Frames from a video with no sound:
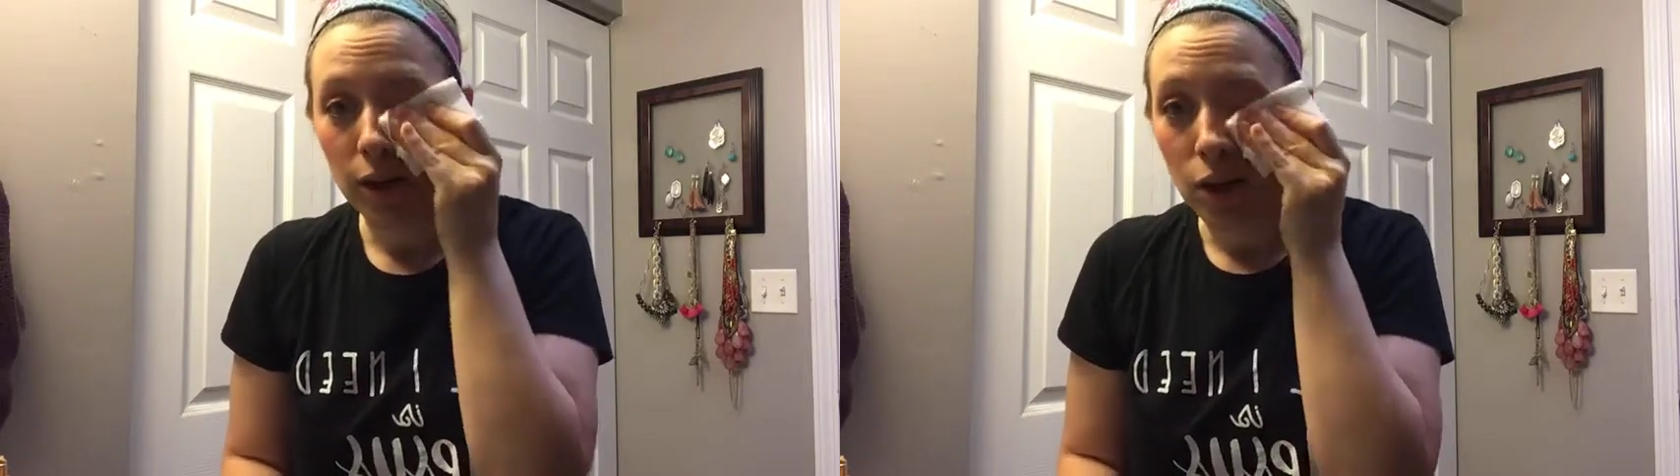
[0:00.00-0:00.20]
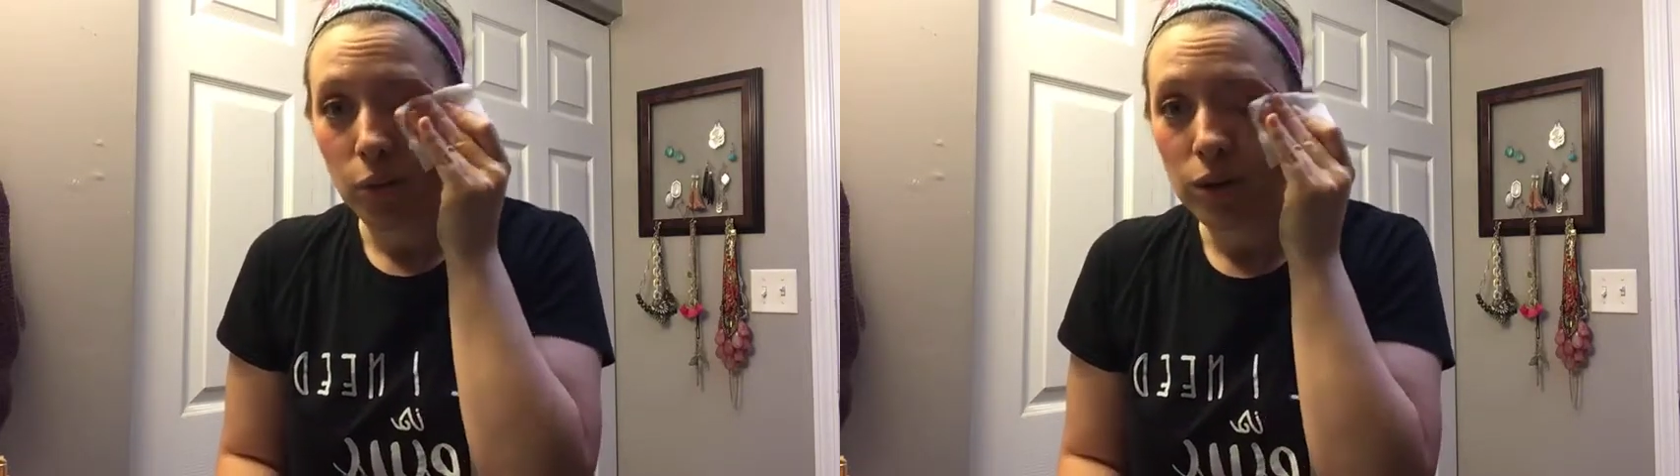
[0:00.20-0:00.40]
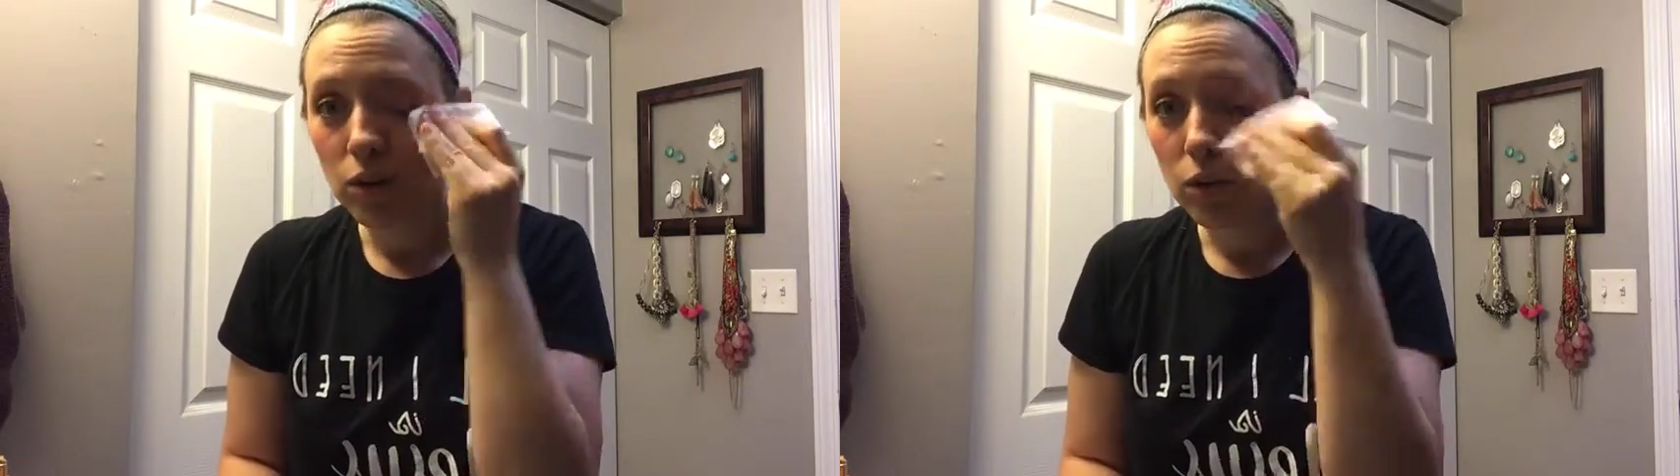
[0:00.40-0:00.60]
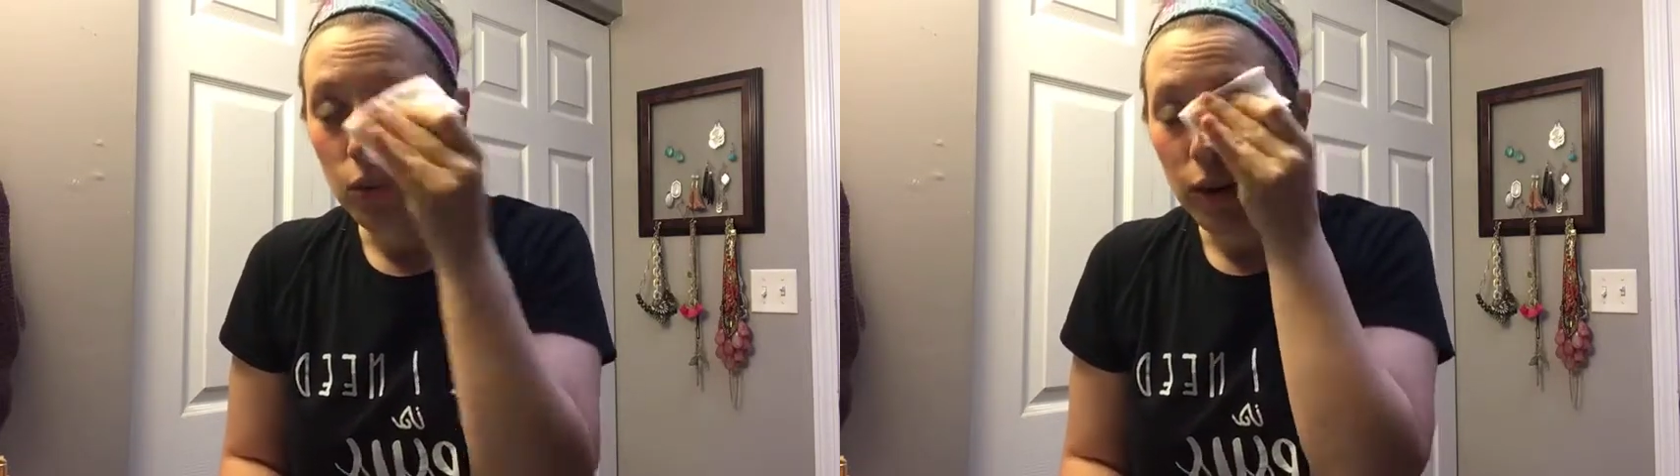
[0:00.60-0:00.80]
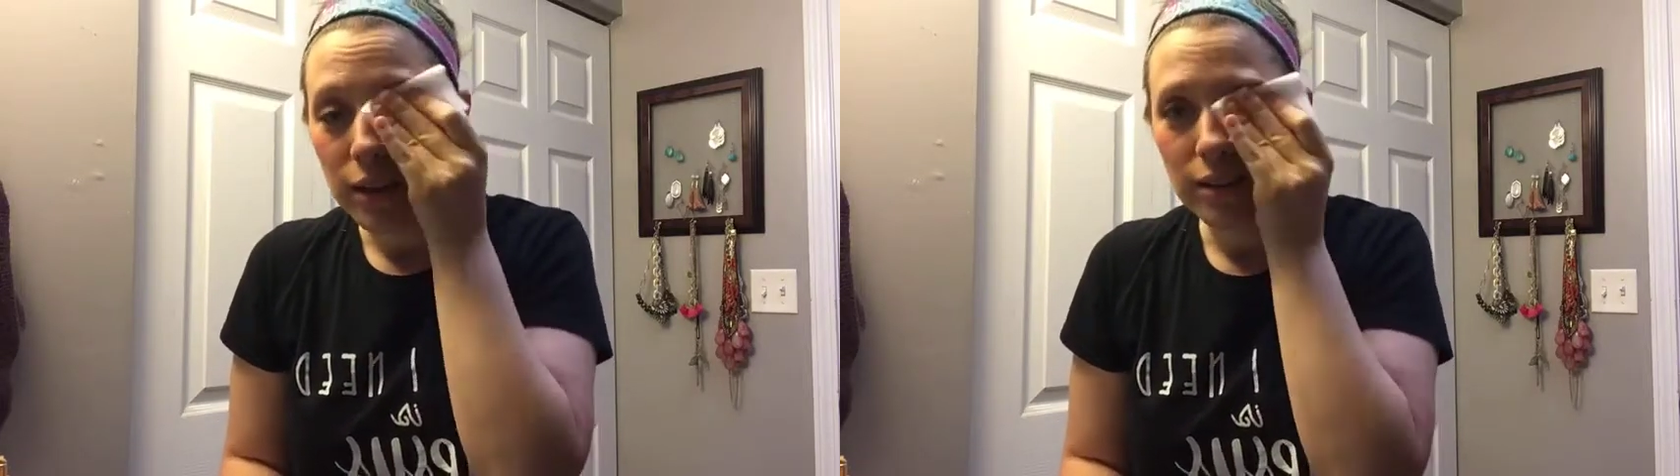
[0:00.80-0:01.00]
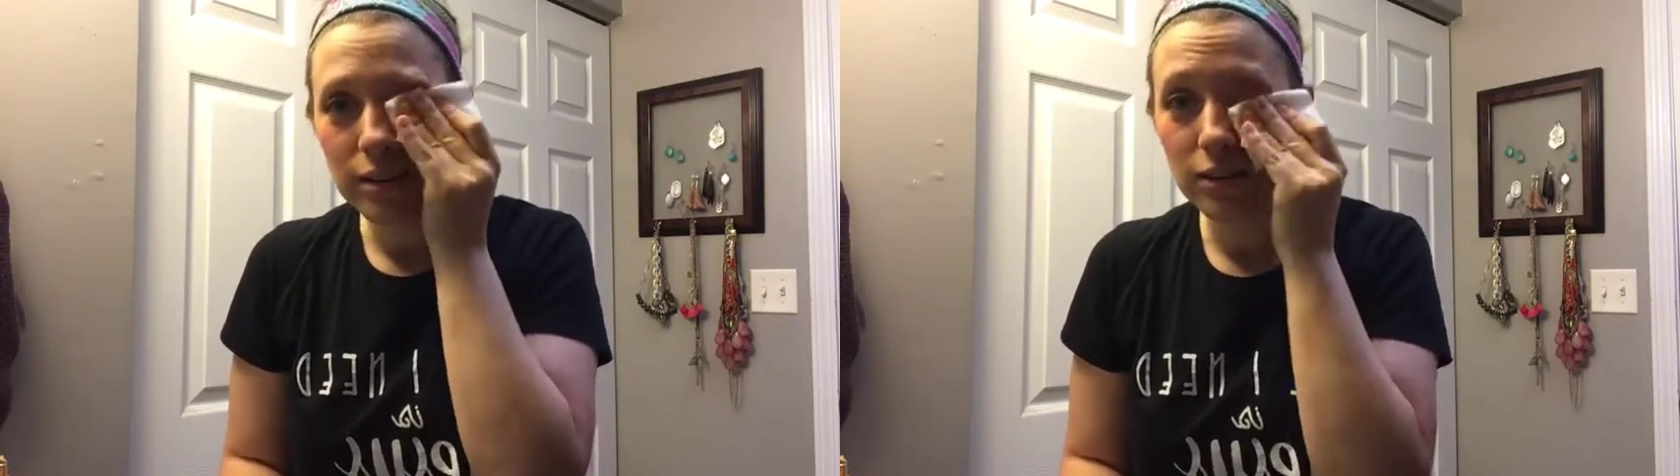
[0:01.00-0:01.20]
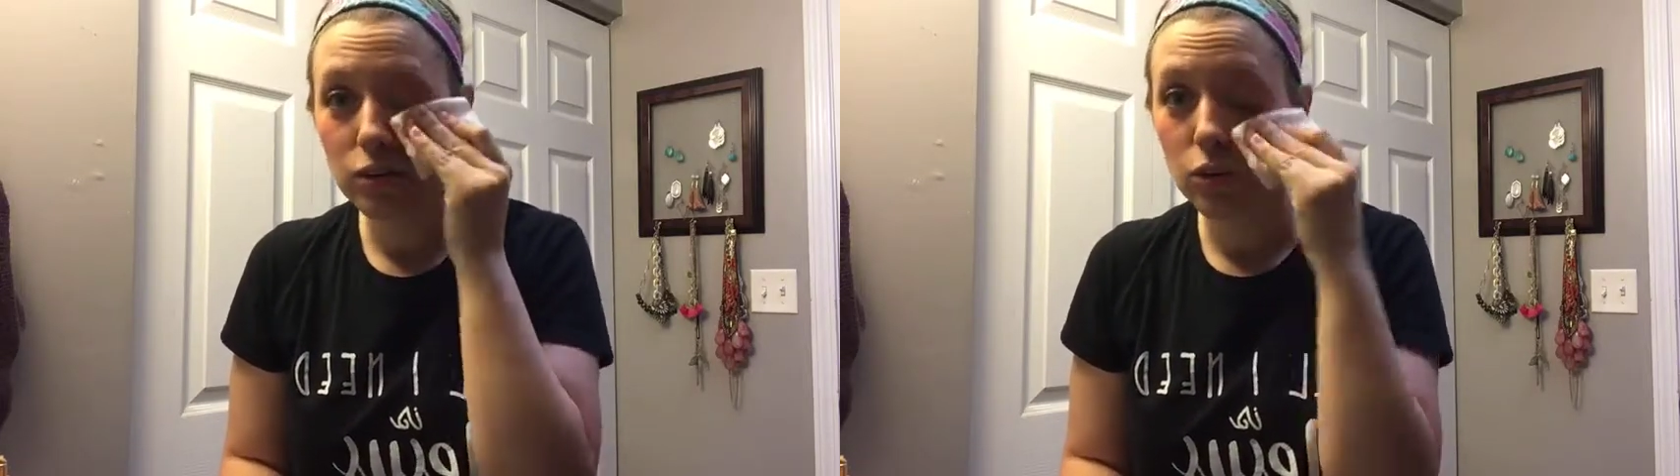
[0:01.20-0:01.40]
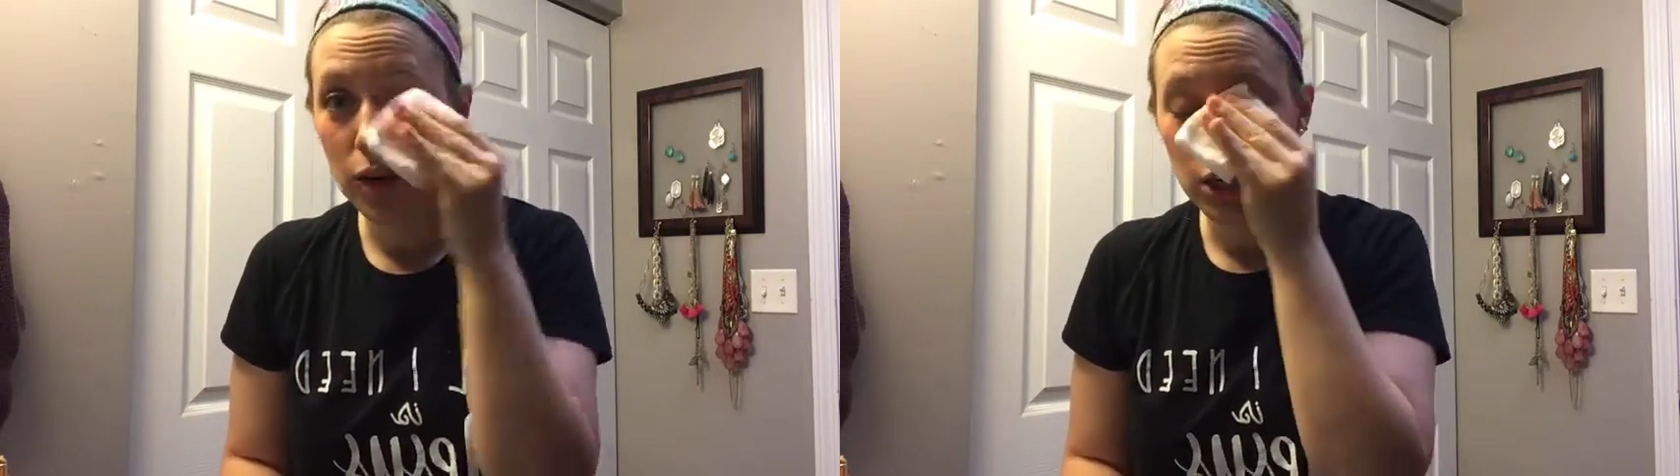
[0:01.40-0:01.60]
We don't want
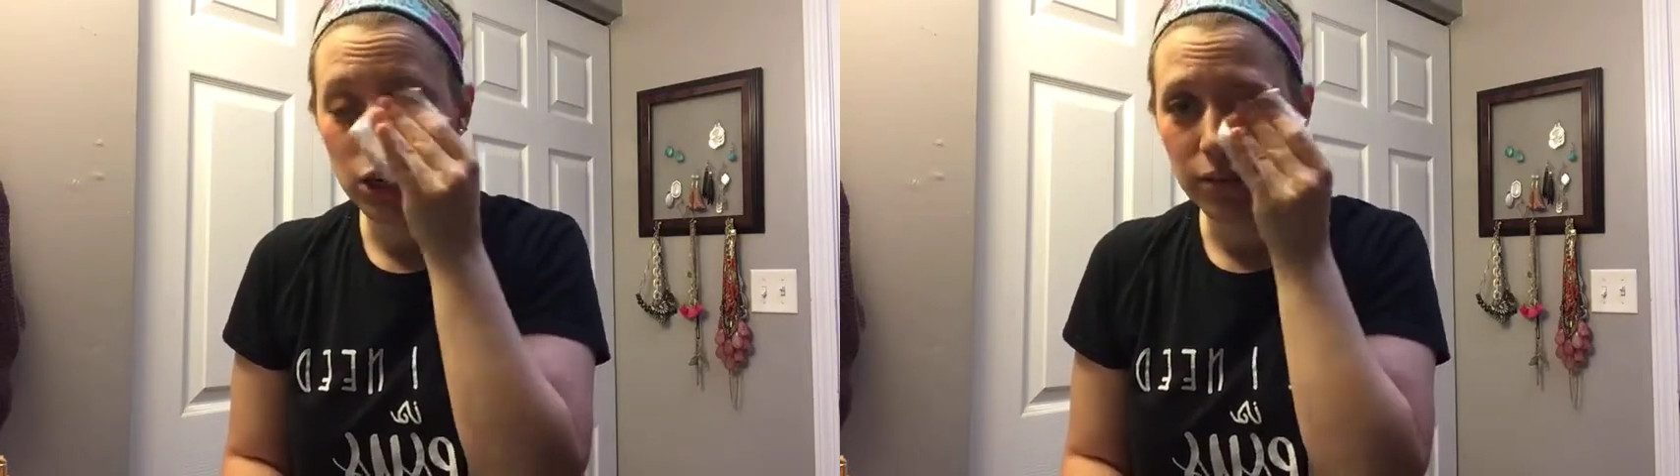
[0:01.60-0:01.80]
to wash